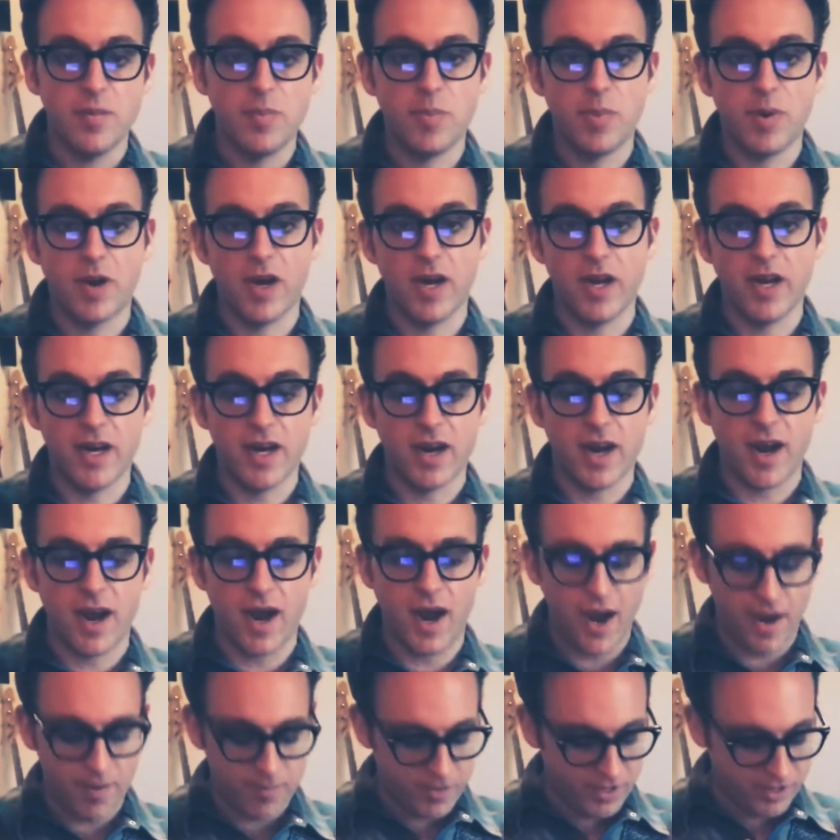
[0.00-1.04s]
but
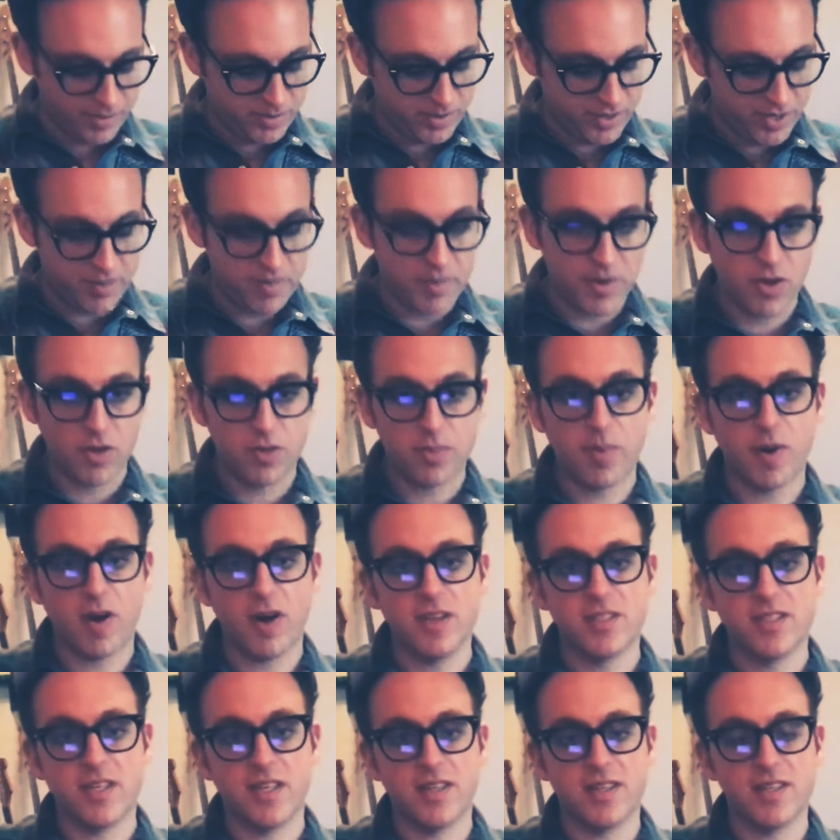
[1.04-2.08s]
I'm going to play both
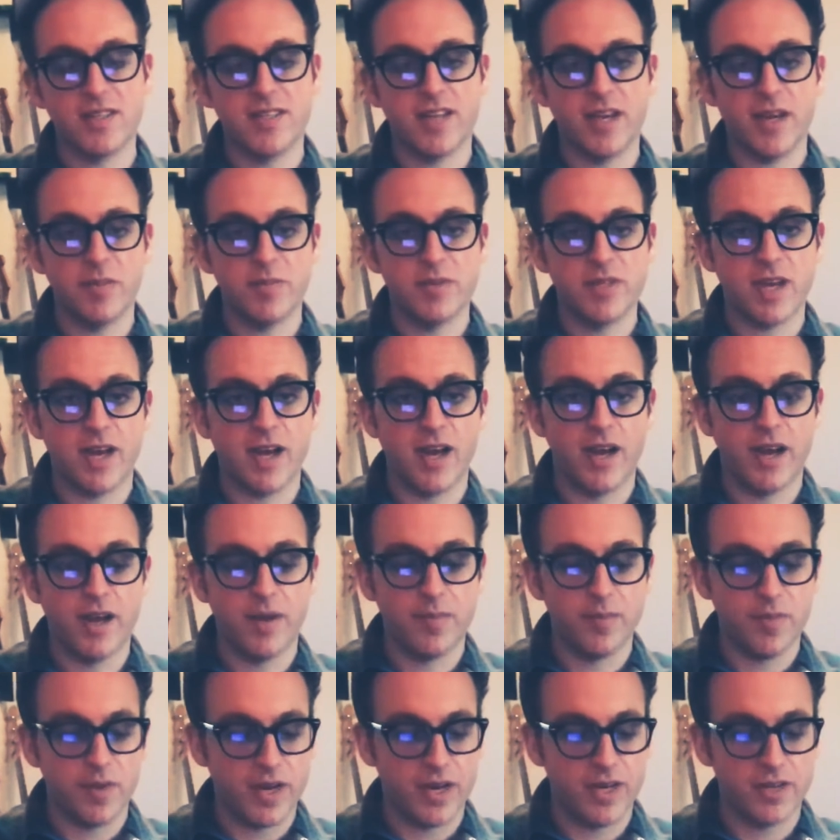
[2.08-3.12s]
parts at the same
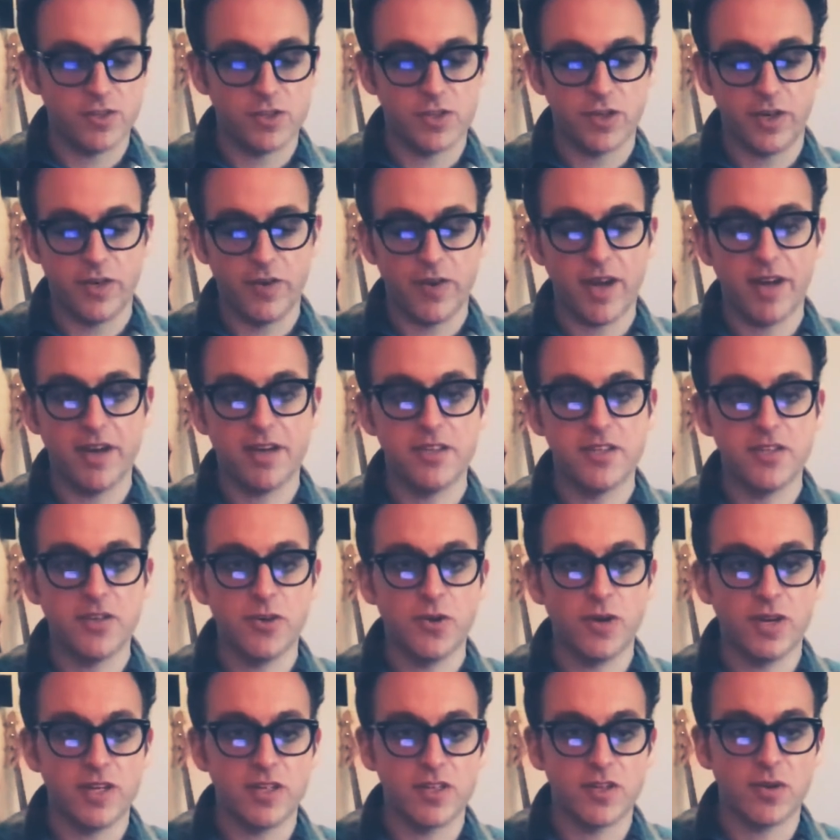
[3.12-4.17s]
time and show you how to
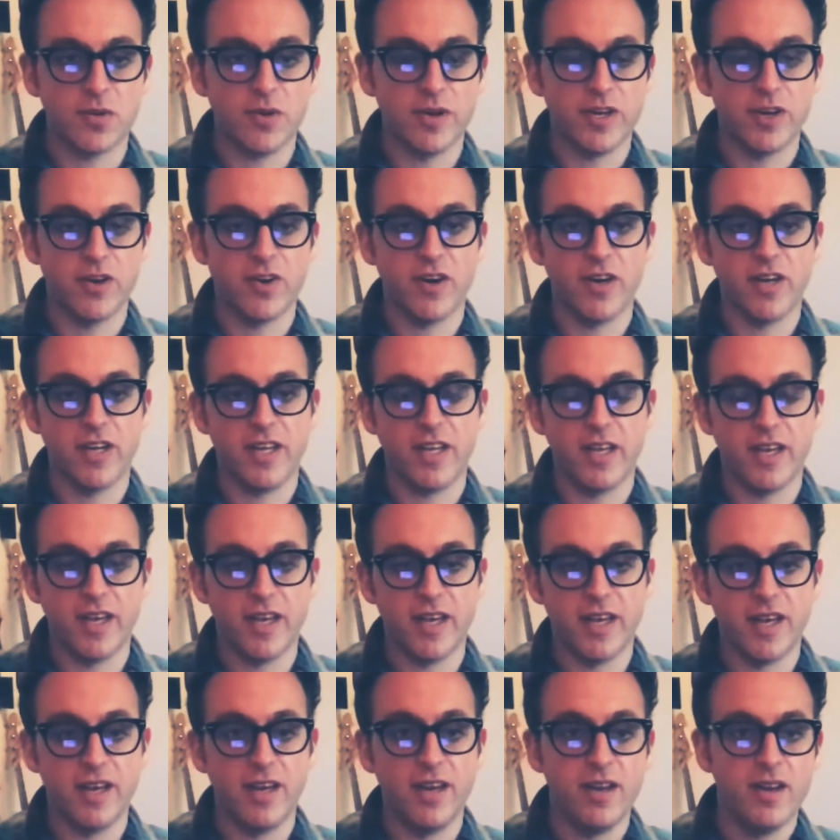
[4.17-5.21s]
do it so when you're on a
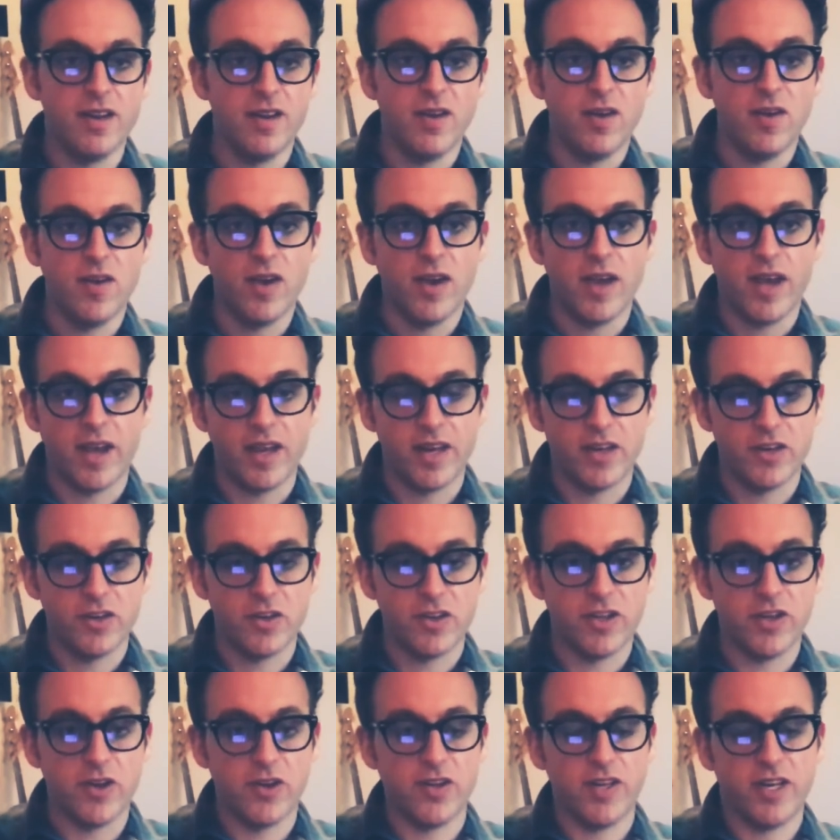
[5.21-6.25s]
gig and you're
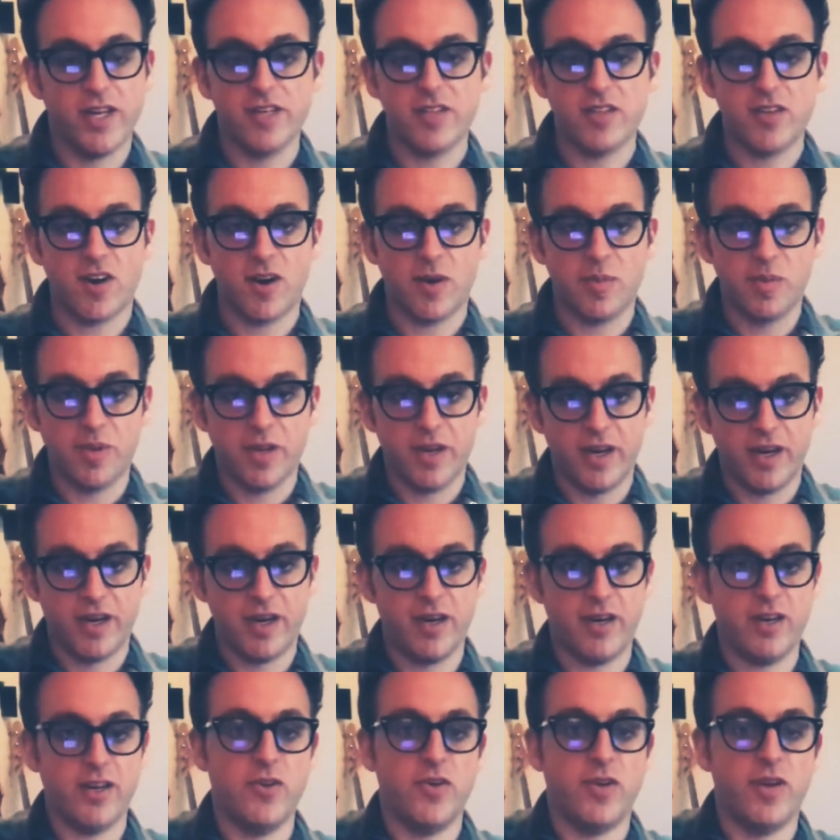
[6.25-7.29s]
the only guitar
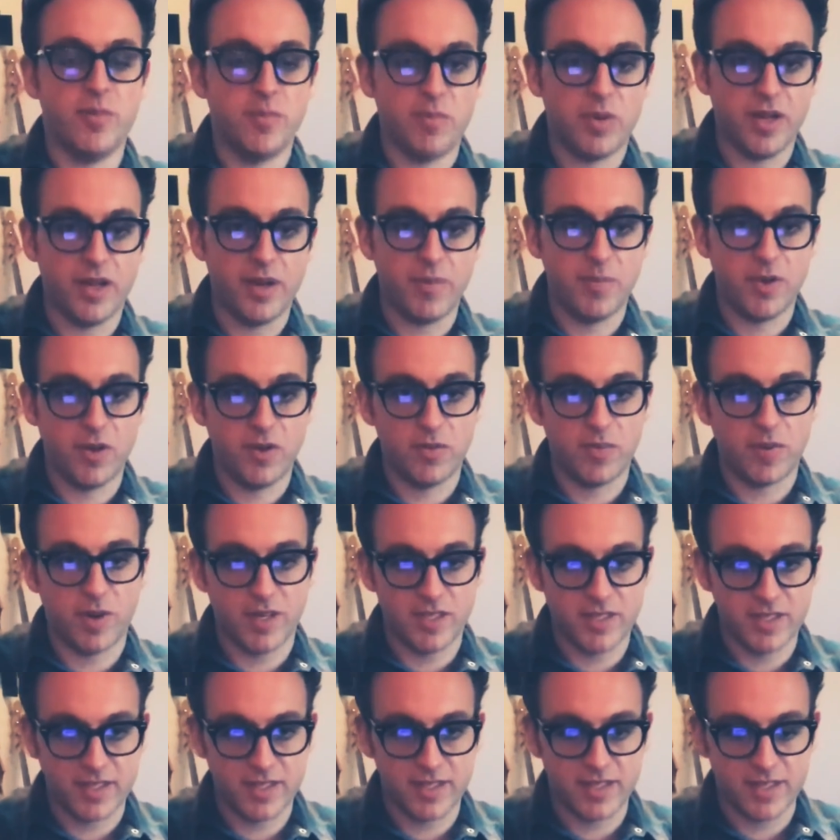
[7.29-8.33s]
player, you can play both
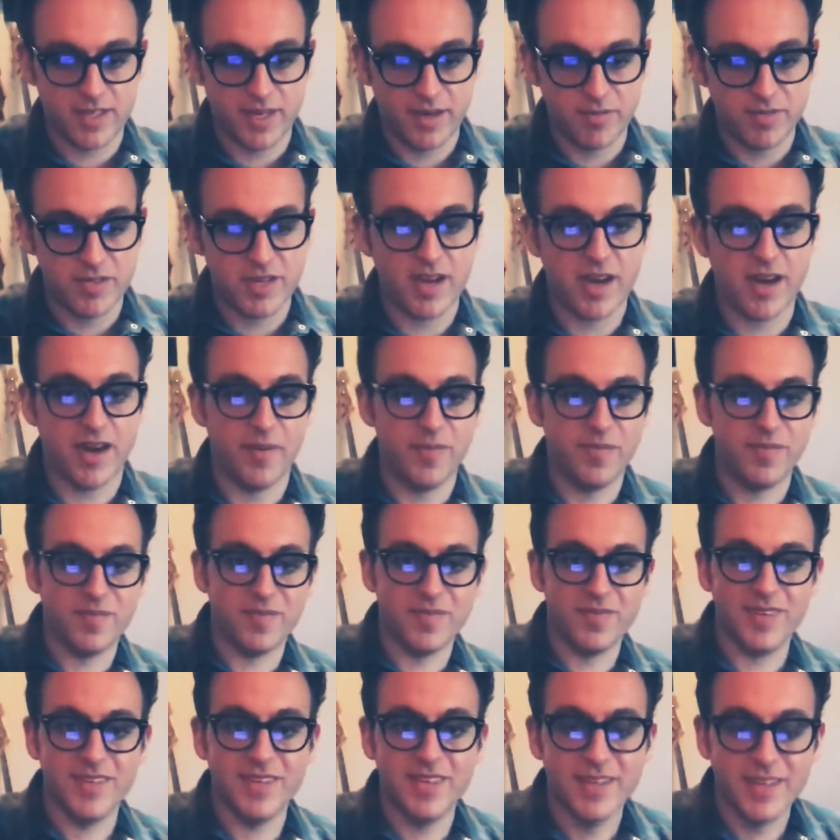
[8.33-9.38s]
parts at the same time.
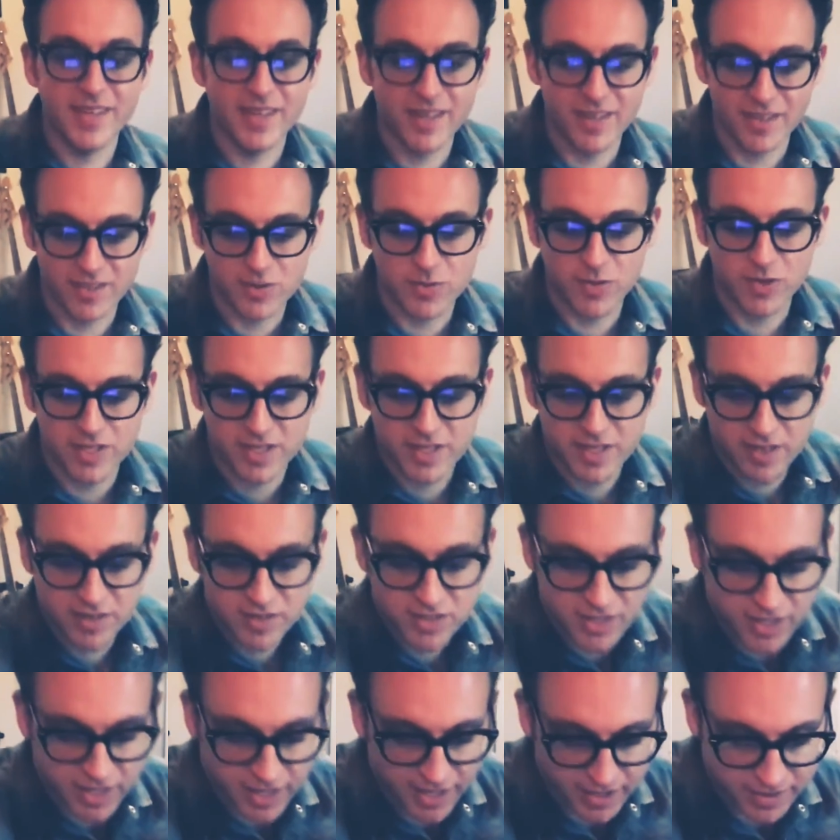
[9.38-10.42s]
Here's what it
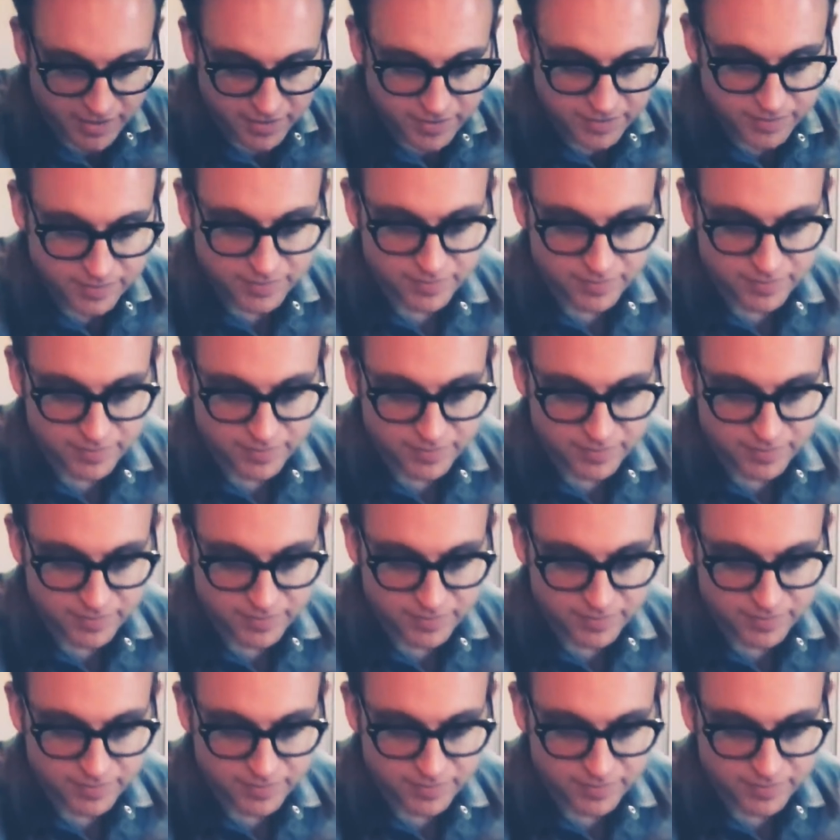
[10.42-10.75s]
sounds like.